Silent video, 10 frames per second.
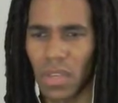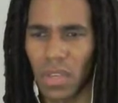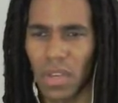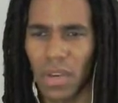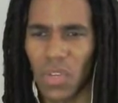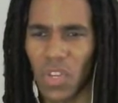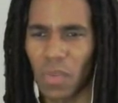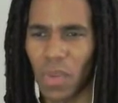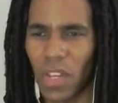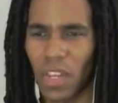I wasn't
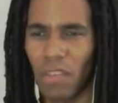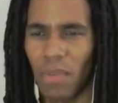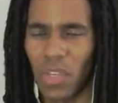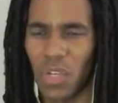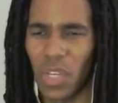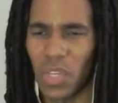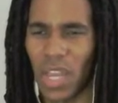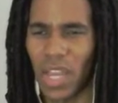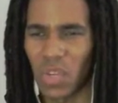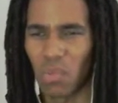expecting you to give me the chance
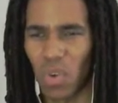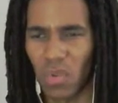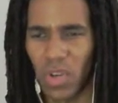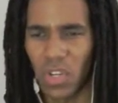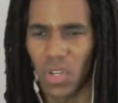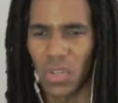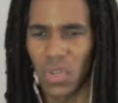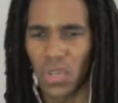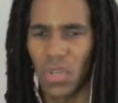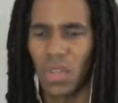to ask more questions.
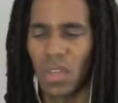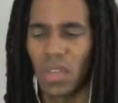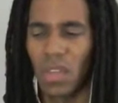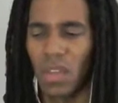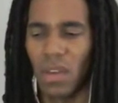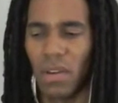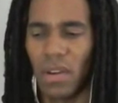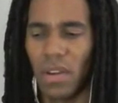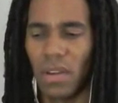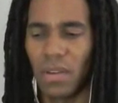Alright.